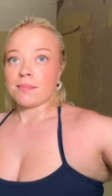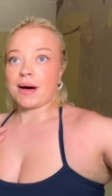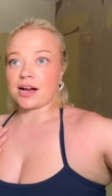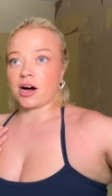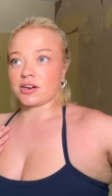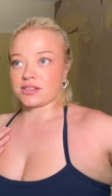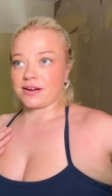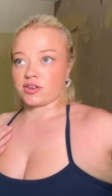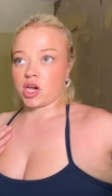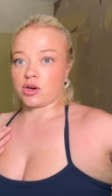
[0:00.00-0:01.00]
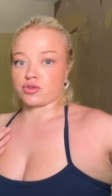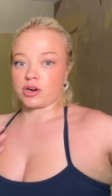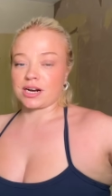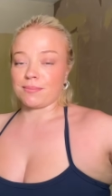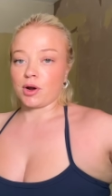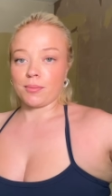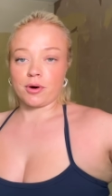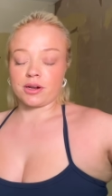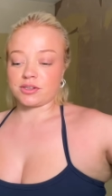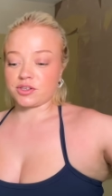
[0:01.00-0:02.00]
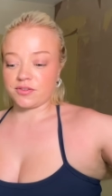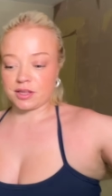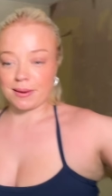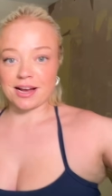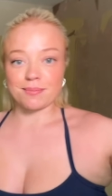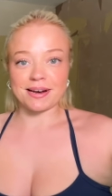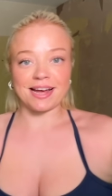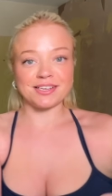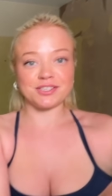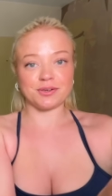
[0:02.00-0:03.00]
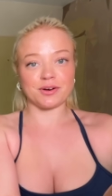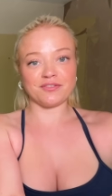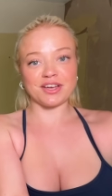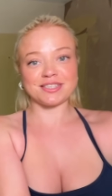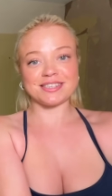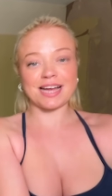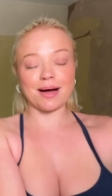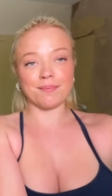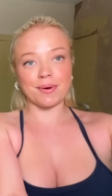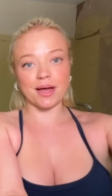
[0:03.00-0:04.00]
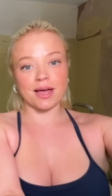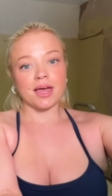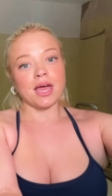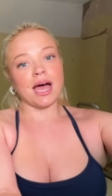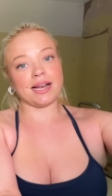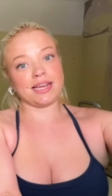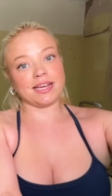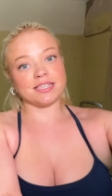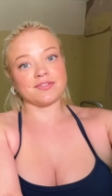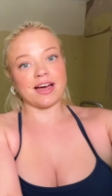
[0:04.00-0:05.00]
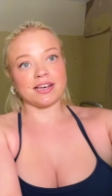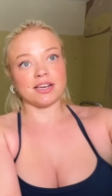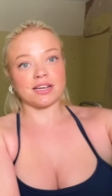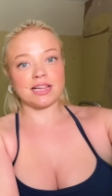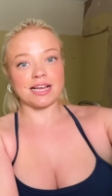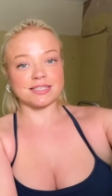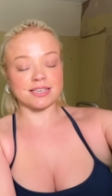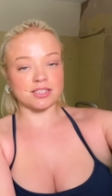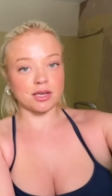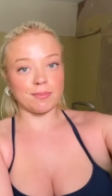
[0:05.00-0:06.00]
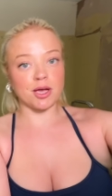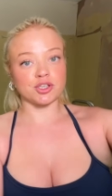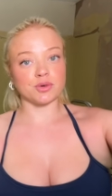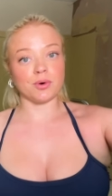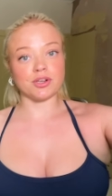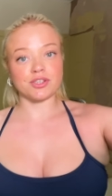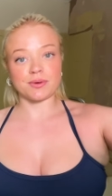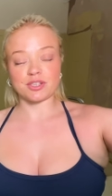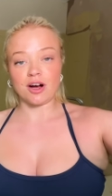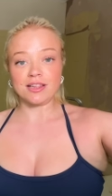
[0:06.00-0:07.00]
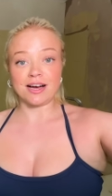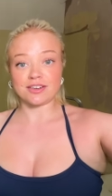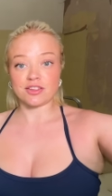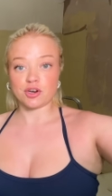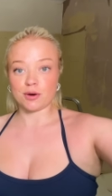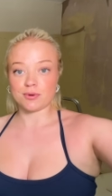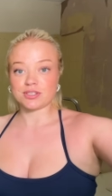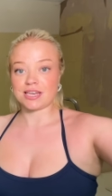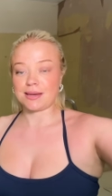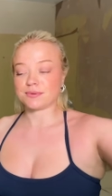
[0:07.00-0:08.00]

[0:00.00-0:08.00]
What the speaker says: my car doesn't have a tow truck and I'm not putting stuff in the back of my nice new converted camper. And Ian's van classes as a commercial one, so it's not allowed at the normal tip.